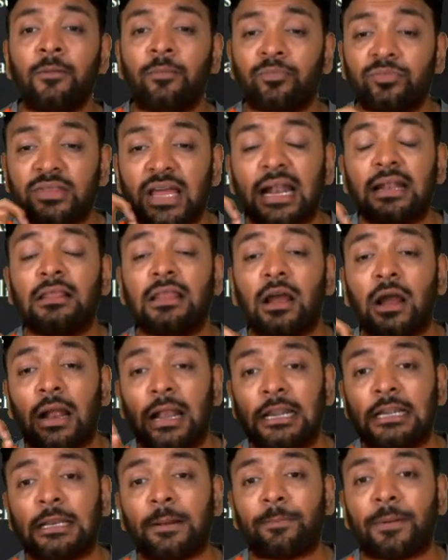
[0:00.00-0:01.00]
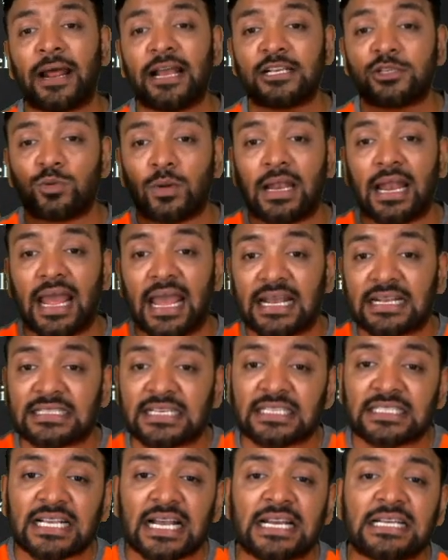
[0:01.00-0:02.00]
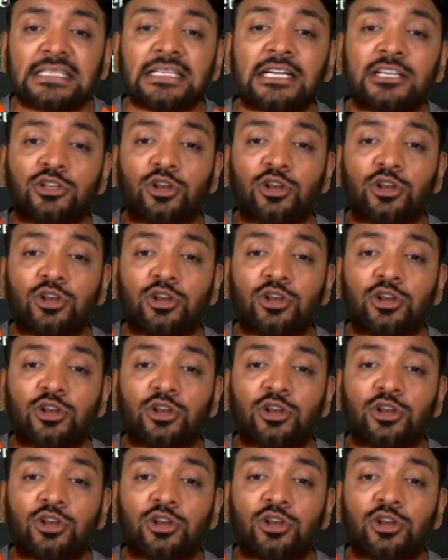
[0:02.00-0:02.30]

that the enterprise will exercise its